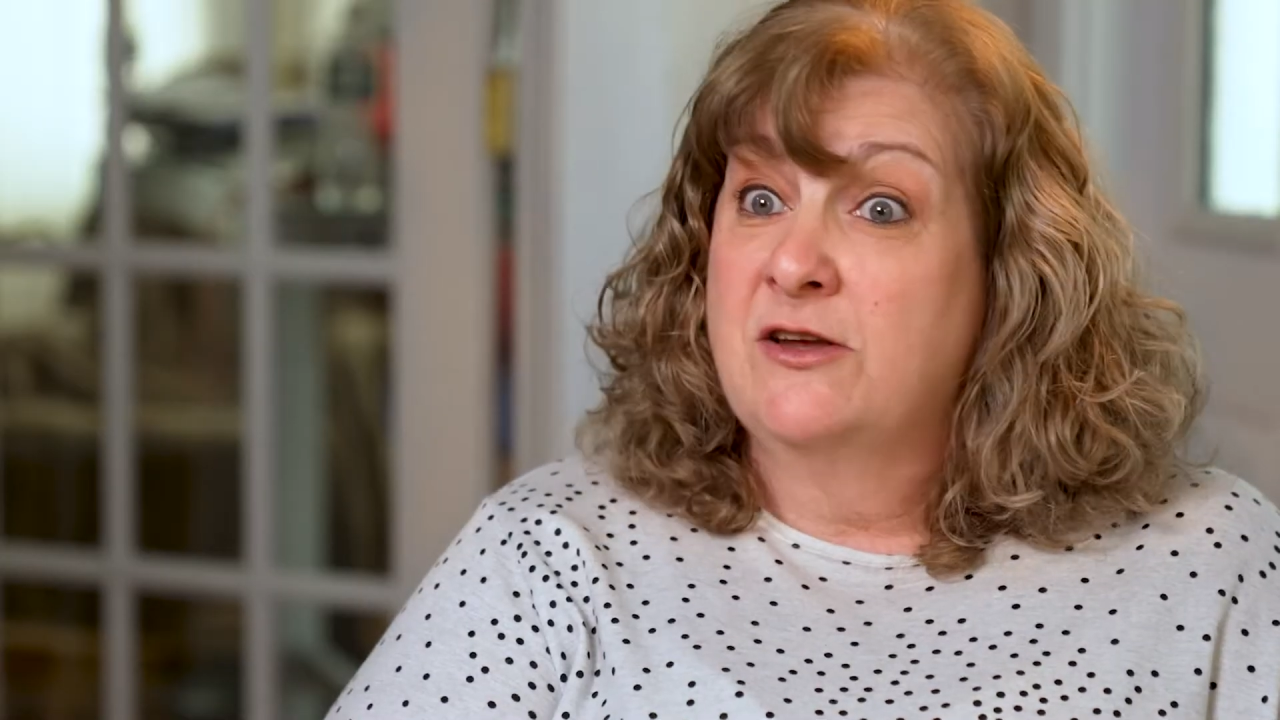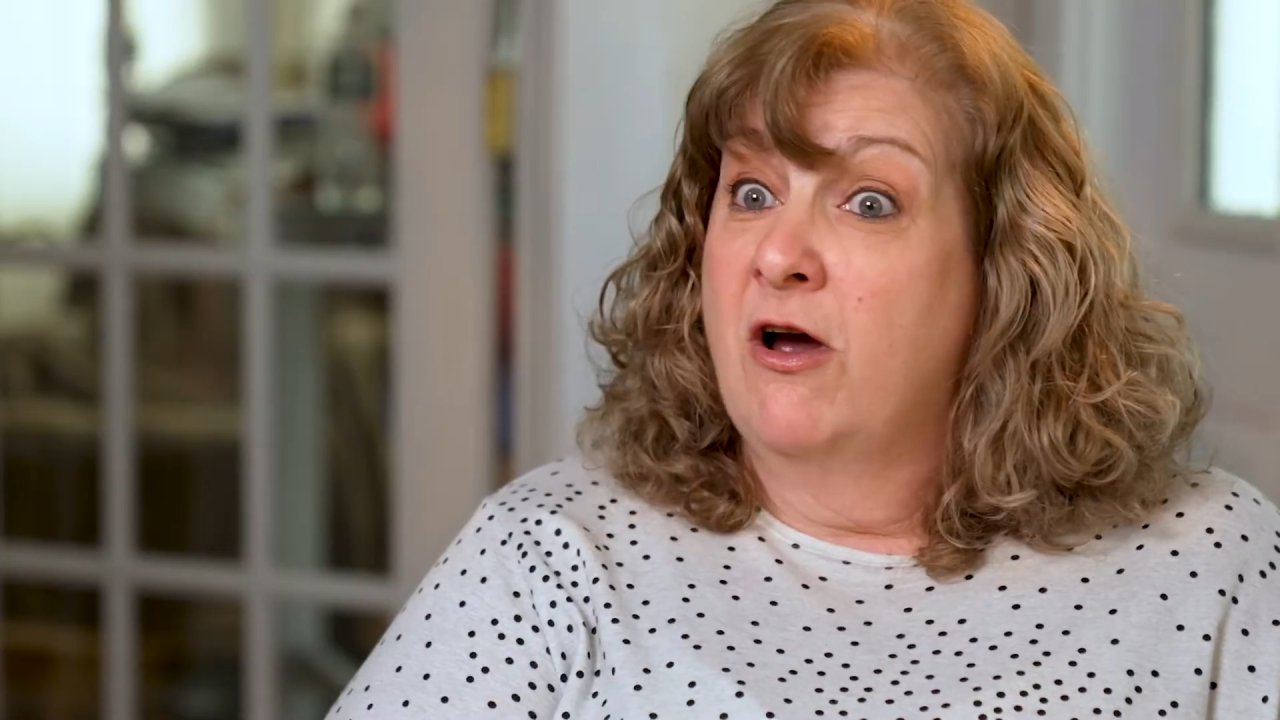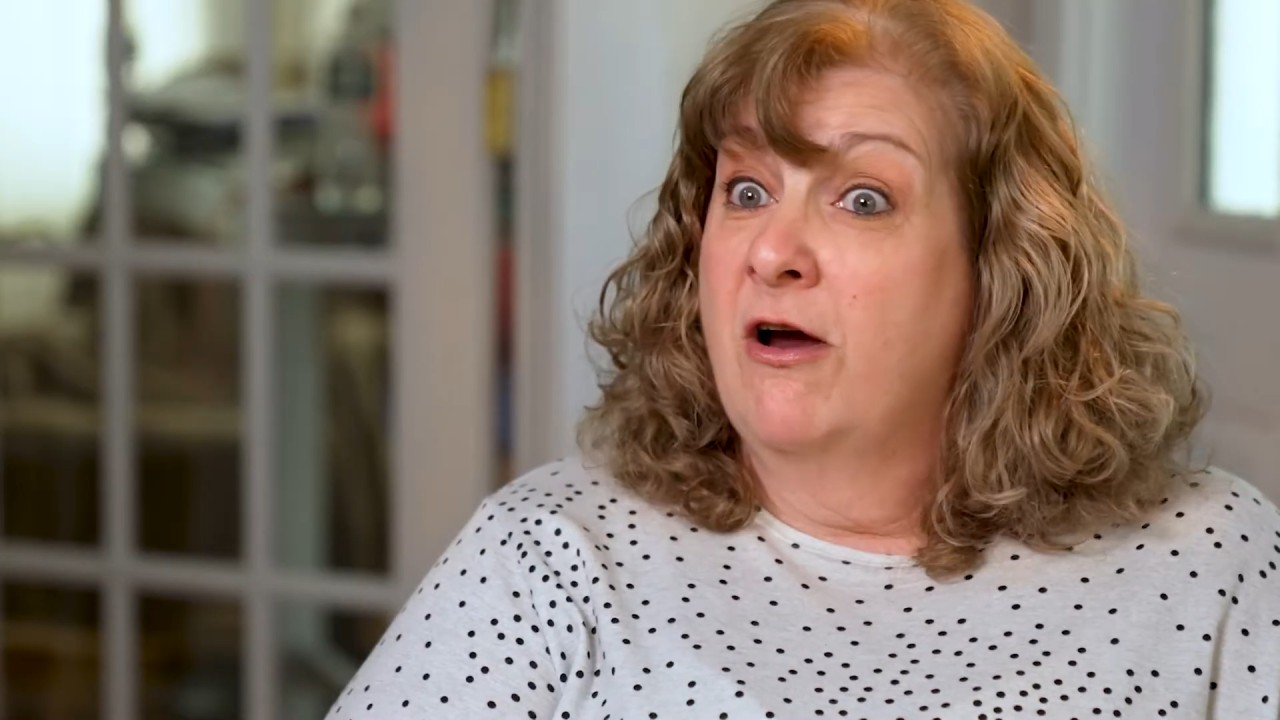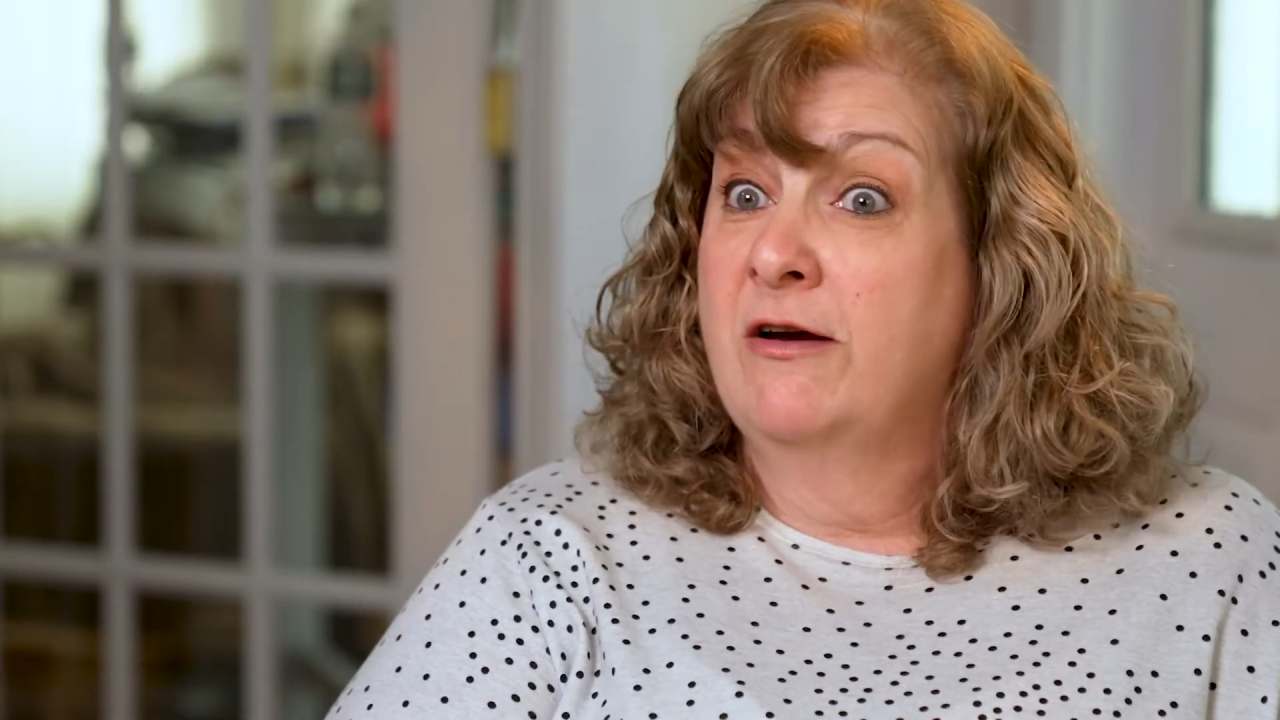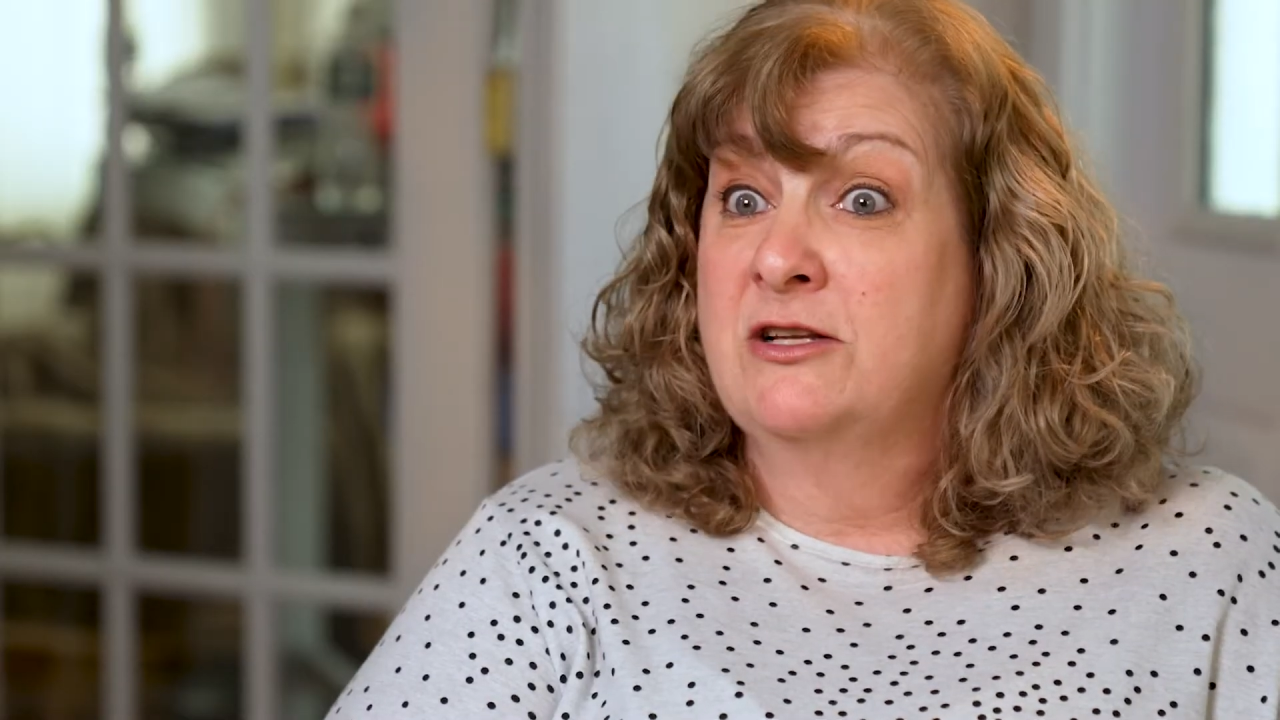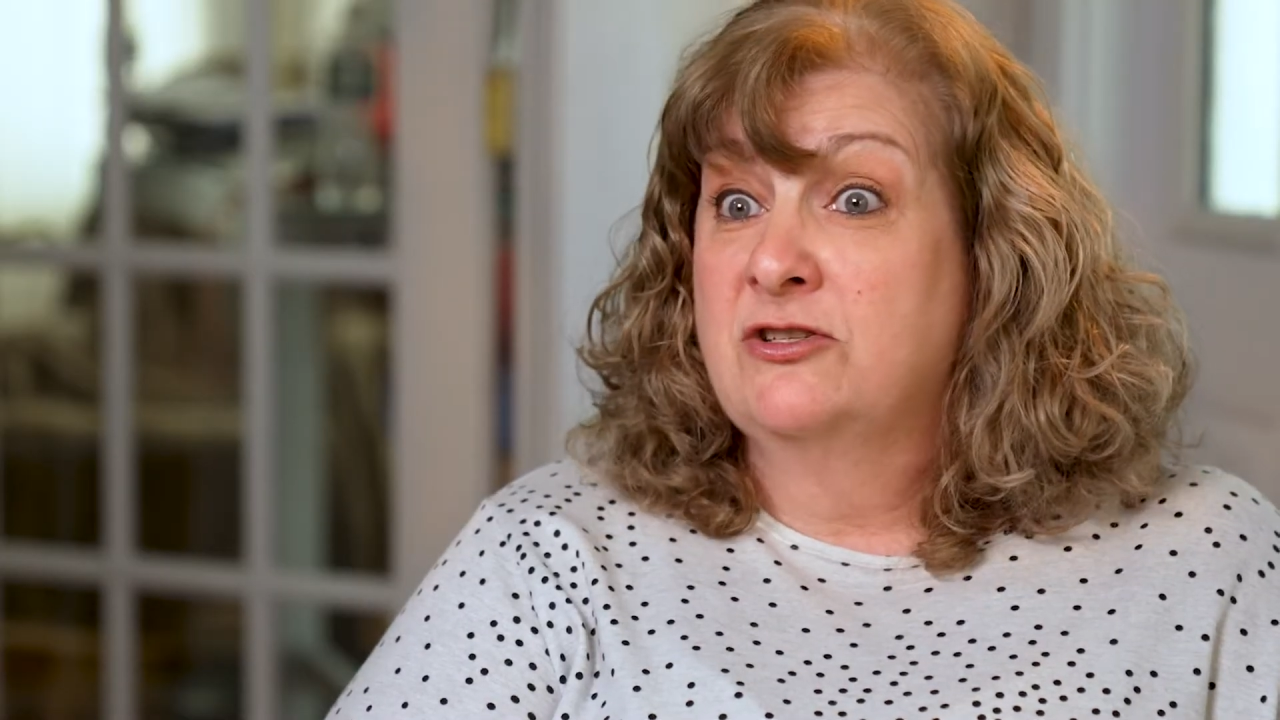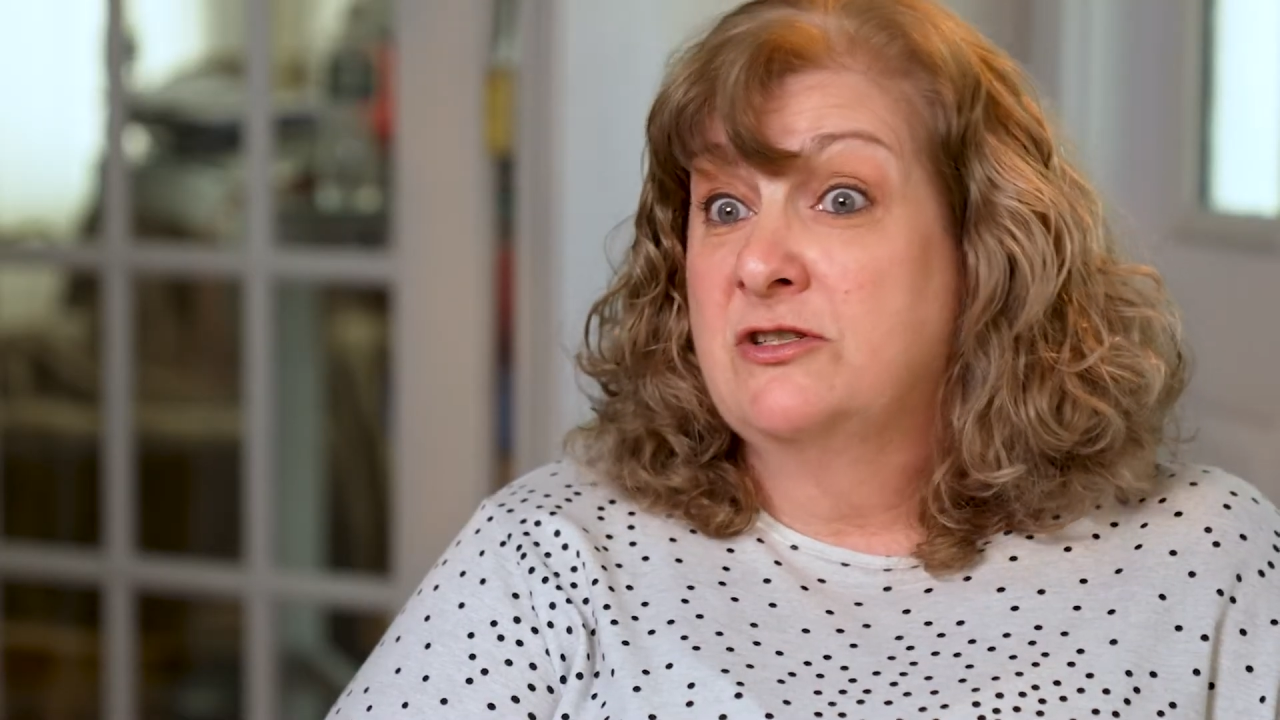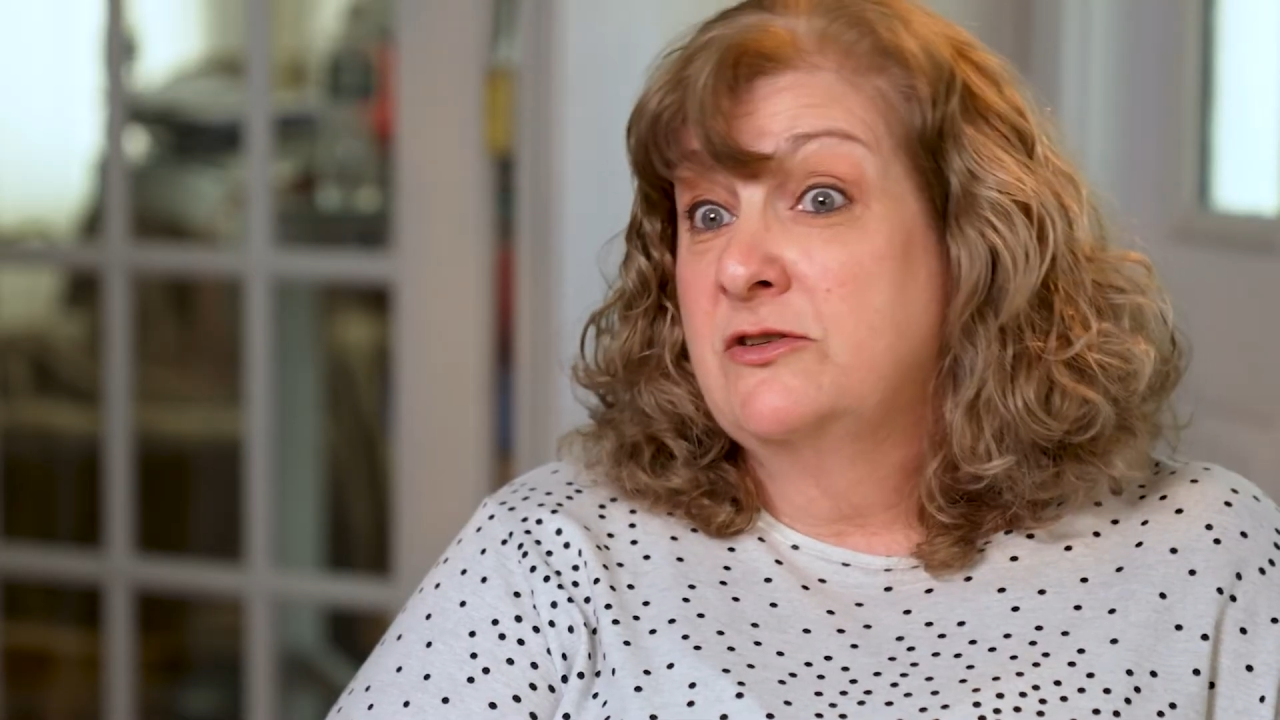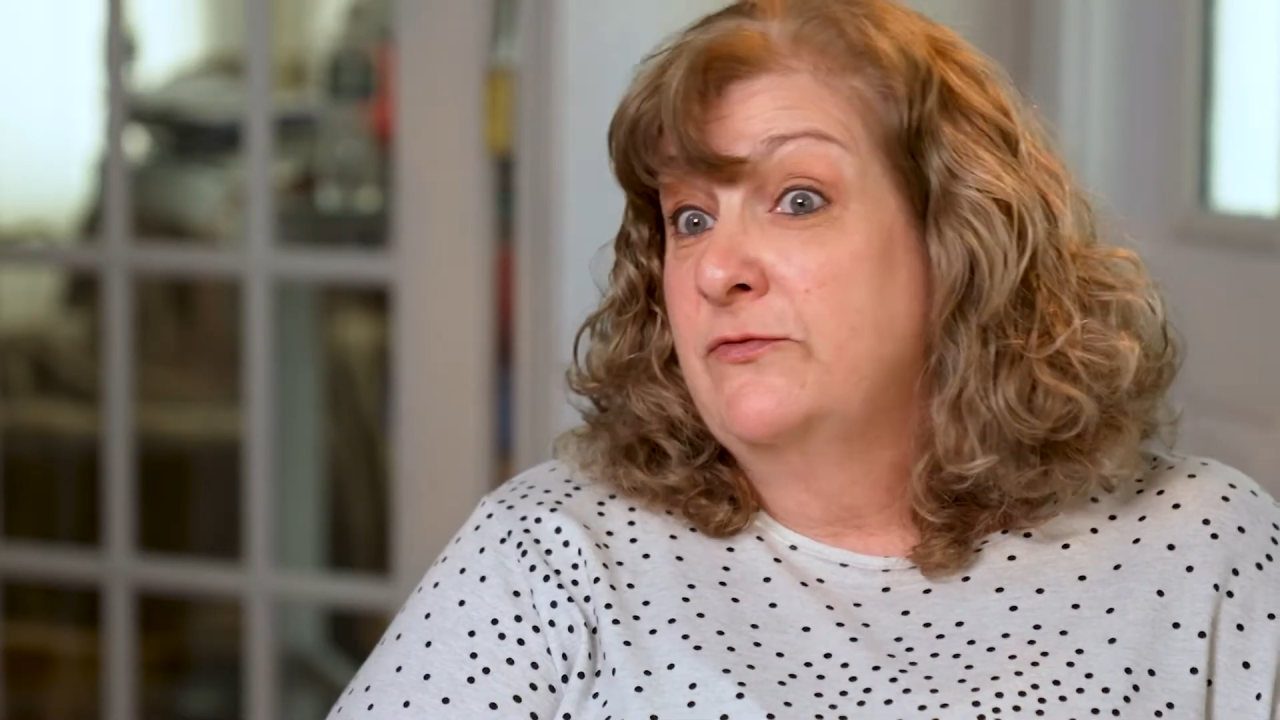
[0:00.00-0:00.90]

are and just